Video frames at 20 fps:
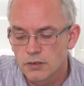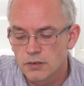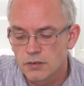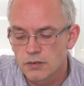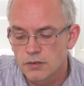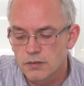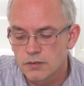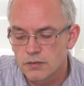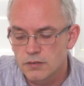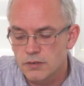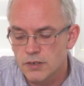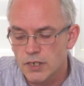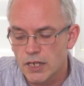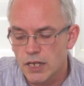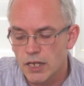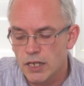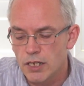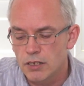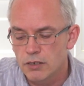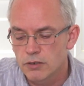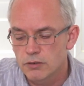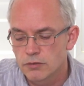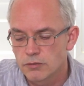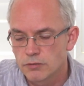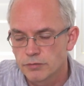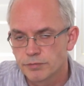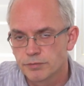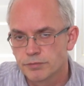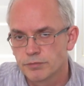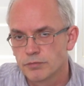Stay.
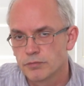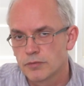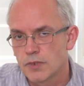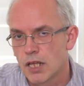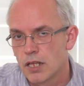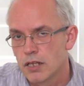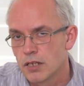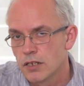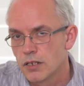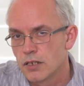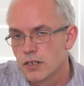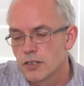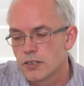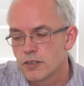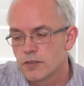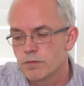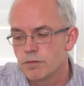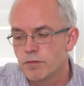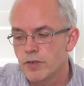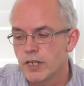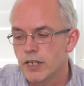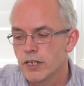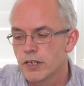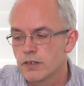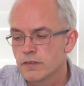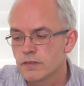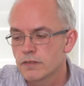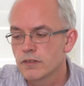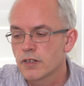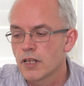
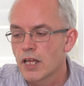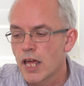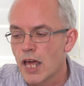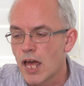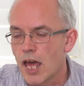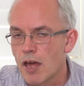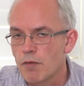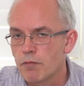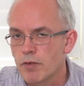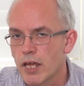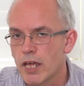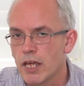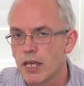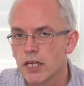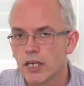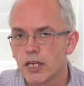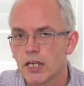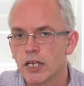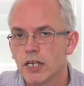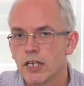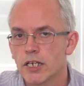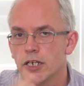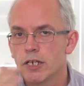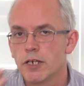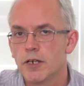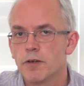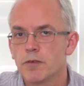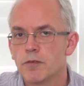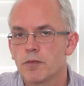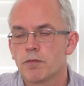Spheres have a
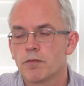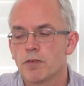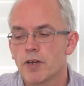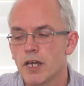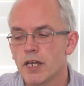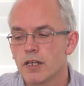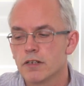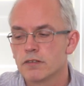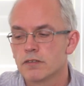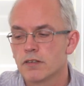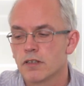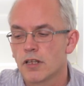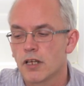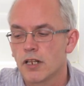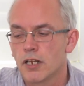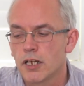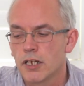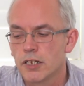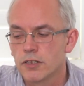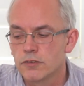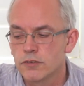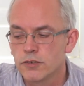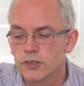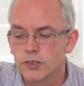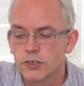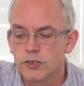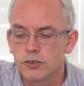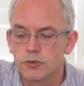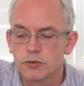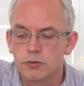curved face, so they like
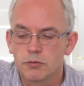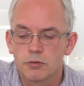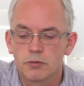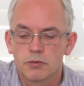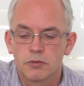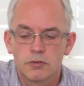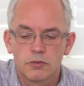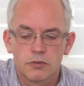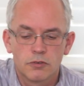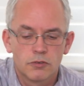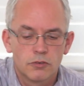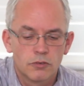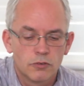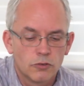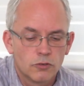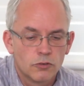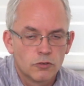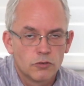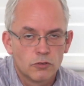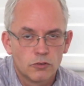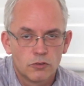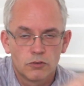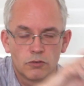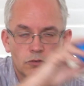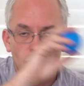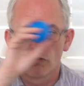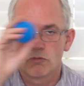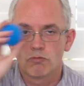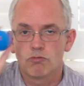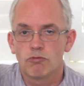to
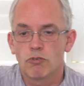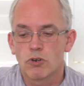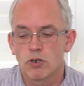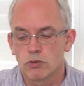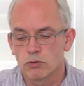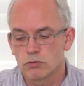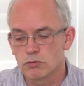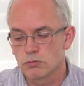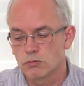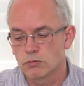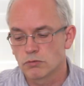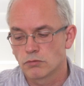roll.